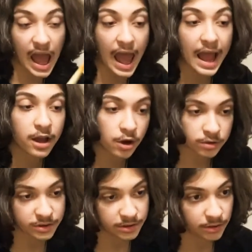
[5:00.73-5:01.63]
a
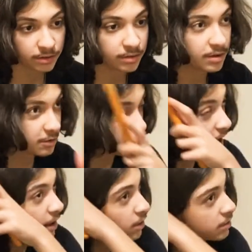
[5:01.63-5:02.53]
ghost note. A
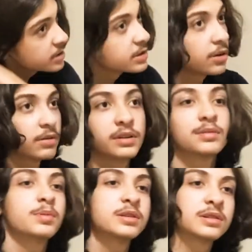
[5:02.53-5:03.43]
ghost note is
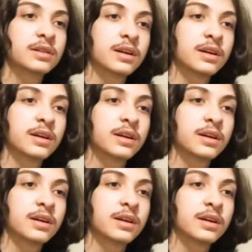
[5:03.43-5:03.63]
basically a